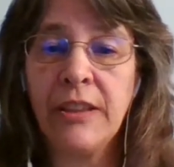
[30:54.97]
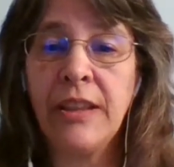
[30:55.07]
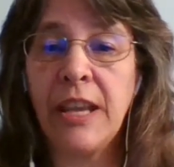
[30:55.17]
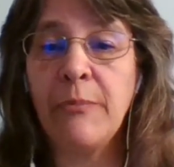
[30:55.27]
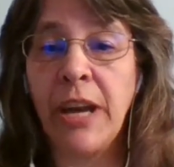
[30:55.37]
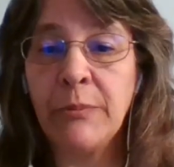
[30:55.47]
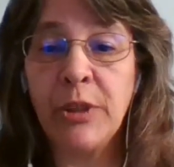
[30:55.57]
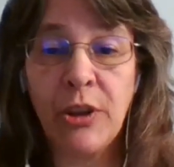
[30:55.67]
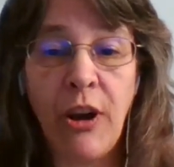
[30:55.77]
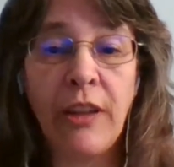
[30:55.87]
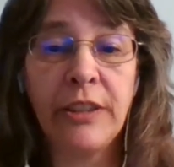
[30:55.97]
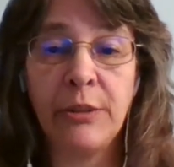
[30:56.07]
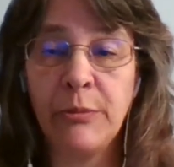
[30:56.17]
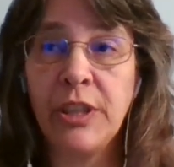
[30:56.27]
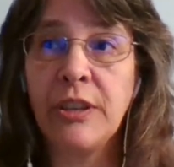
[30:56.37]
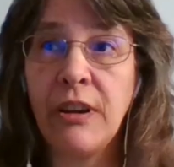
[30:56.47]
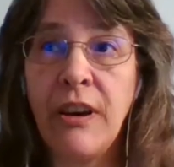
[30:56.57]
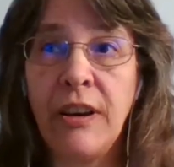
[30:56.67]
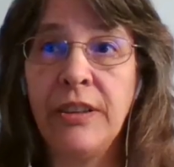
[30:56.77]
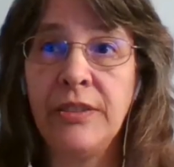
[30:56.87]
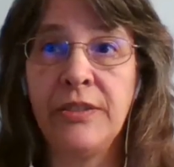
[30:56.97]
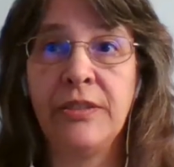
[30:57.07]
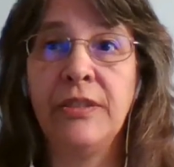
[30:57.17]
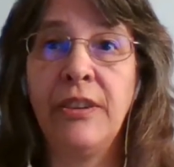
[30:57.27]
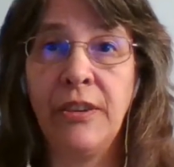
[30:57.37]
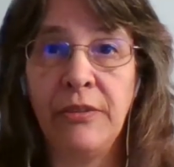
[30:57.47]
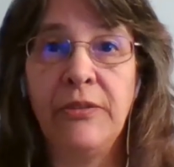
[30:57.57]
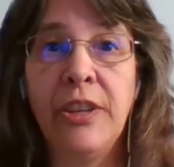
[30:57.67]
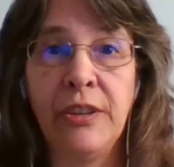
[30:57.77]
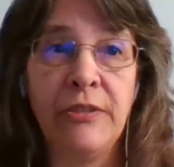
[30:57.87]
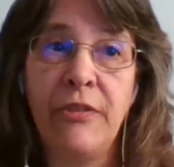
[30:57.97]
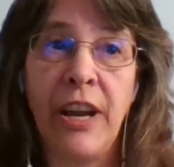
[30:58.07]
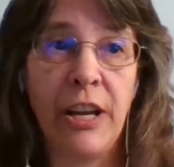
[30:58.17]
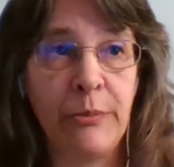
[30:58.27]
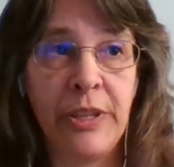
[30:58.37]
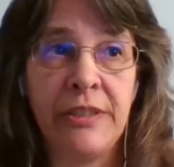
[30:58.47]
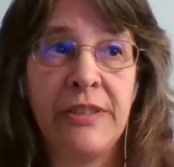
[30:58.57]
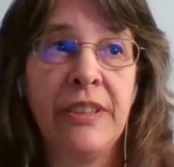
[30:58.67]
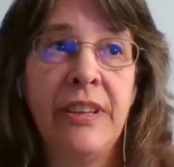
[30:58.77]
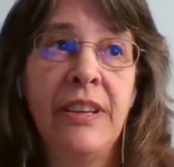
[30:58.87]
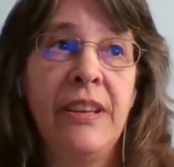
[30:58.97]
They might be calling because of their environment